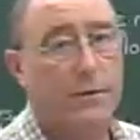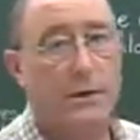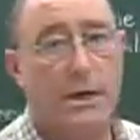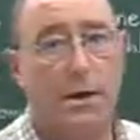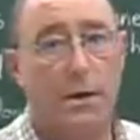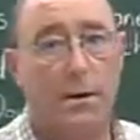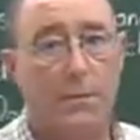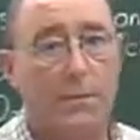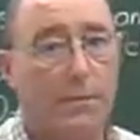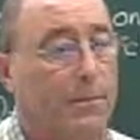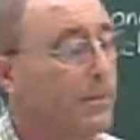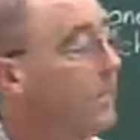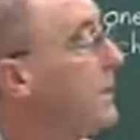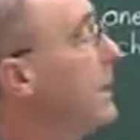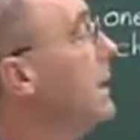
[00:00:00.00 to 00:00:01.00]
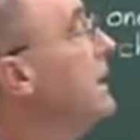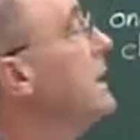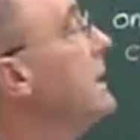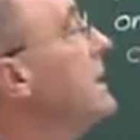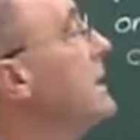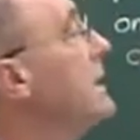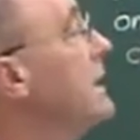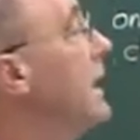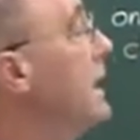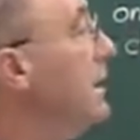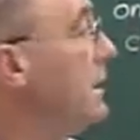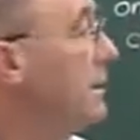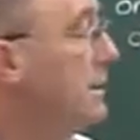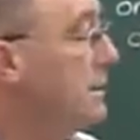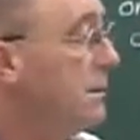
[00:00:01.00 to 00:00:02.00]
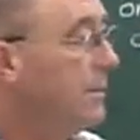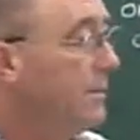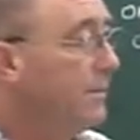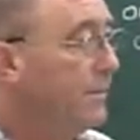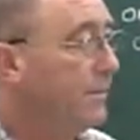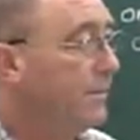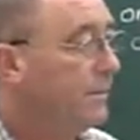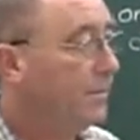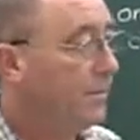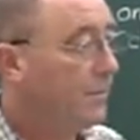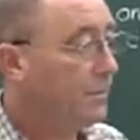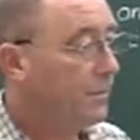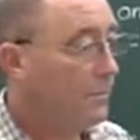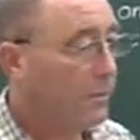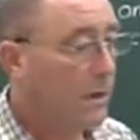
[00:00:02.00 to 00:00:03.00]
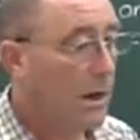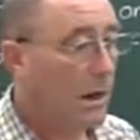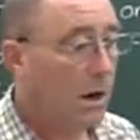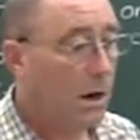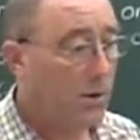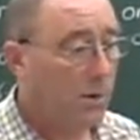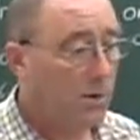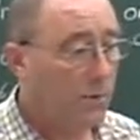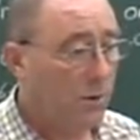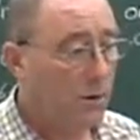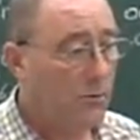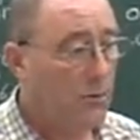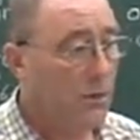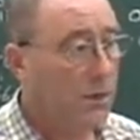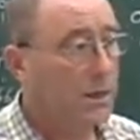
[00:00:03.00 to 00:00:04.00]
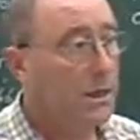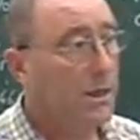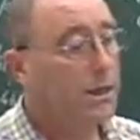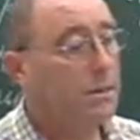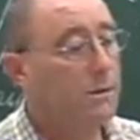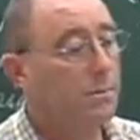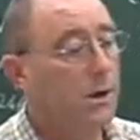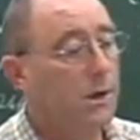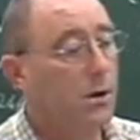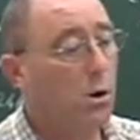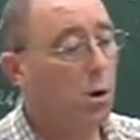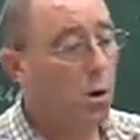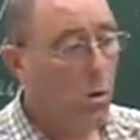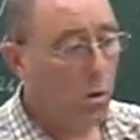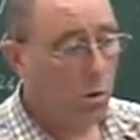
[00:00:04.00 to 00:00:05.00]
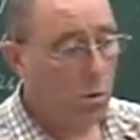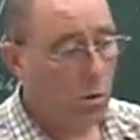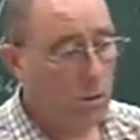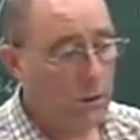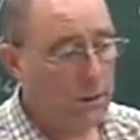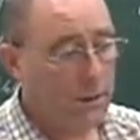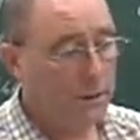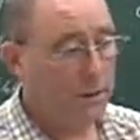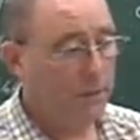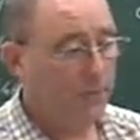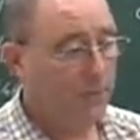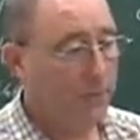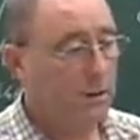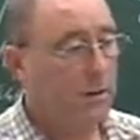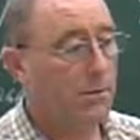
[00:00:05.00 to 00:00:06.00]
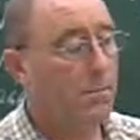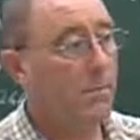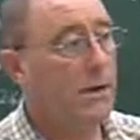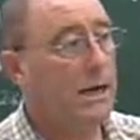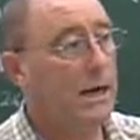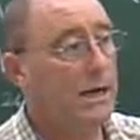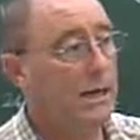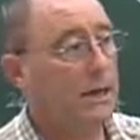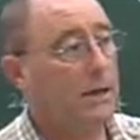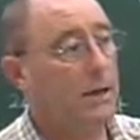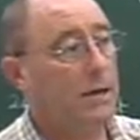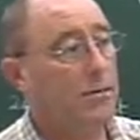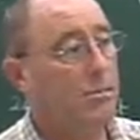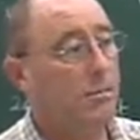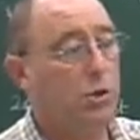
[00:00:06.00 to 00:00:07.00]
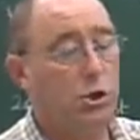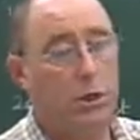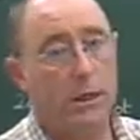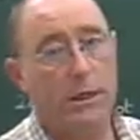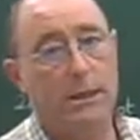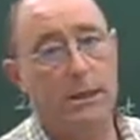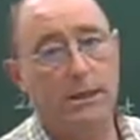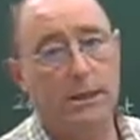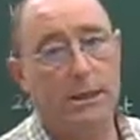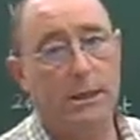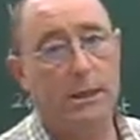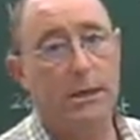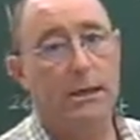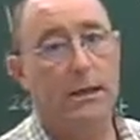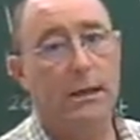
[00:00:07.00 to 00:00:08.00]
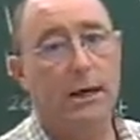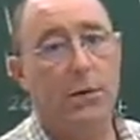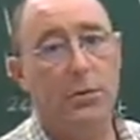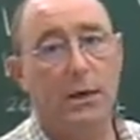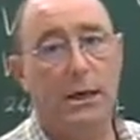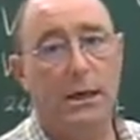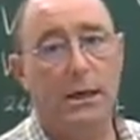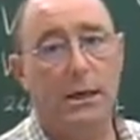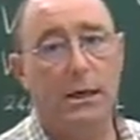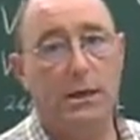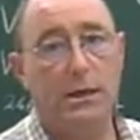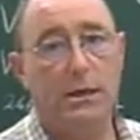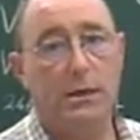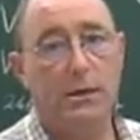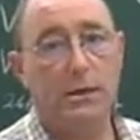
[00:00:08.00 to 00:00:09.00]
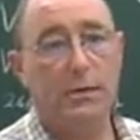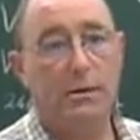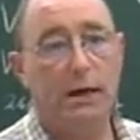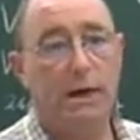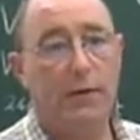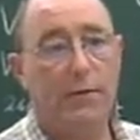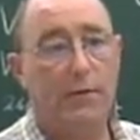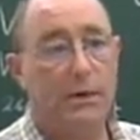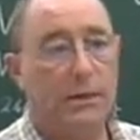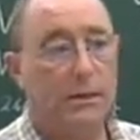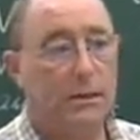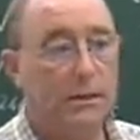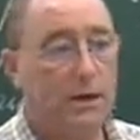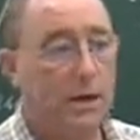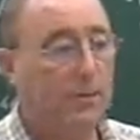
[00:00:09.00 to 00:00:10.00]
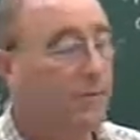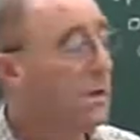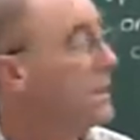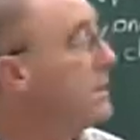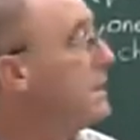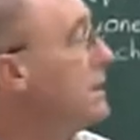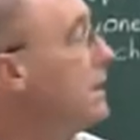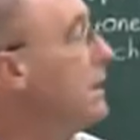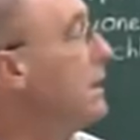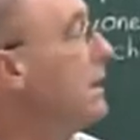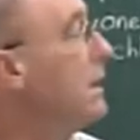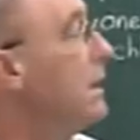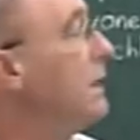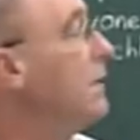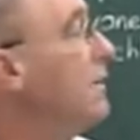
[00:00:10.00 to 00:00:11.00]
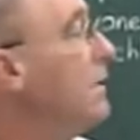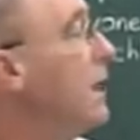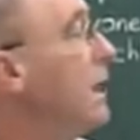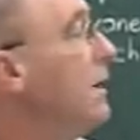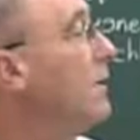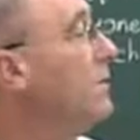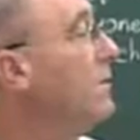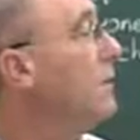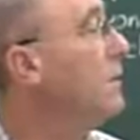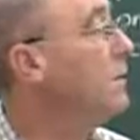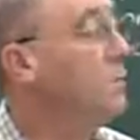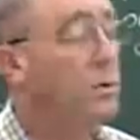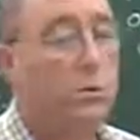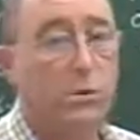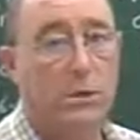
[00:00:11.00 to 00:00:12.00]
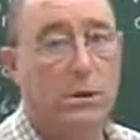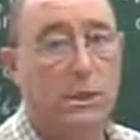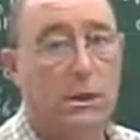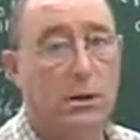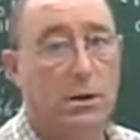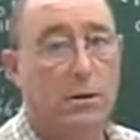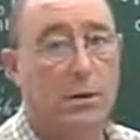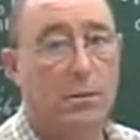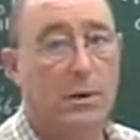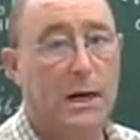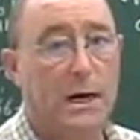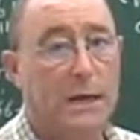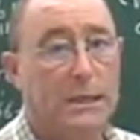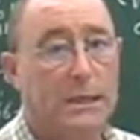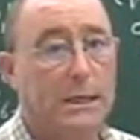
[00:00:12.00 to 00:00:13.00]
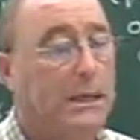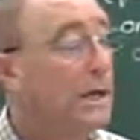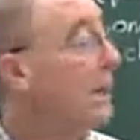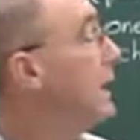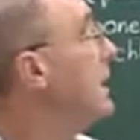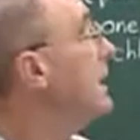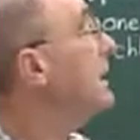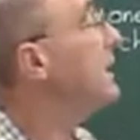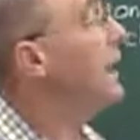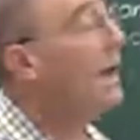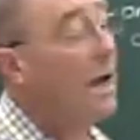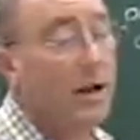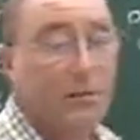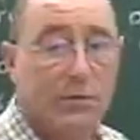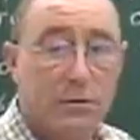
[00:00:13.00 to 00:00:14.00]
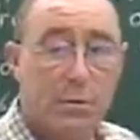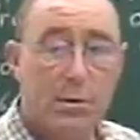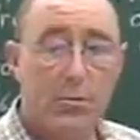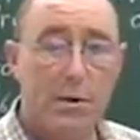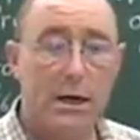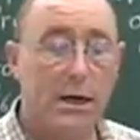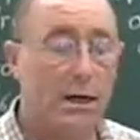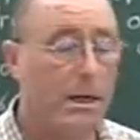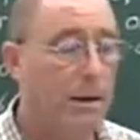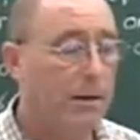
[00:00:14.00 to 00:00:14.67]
time, cells are evolving to make all the different molecular machines that we need to have the diversity of life which we see on the planet today. They have to be ready.